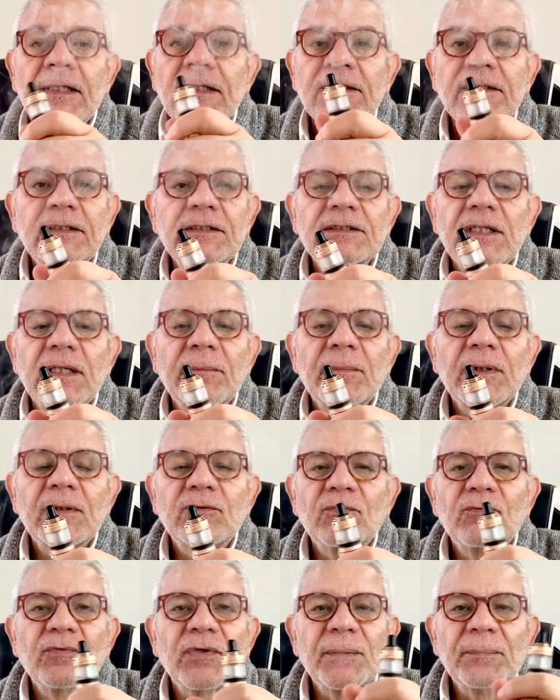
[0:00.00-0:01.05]
Decent amount
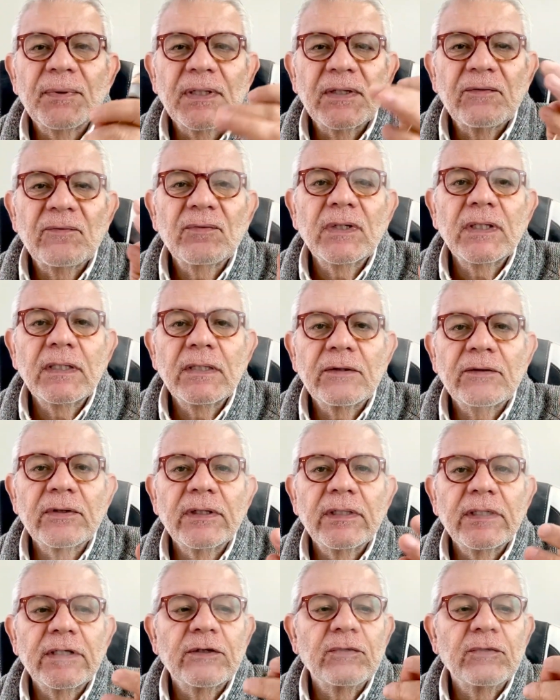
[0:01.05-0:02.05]
of vapor, really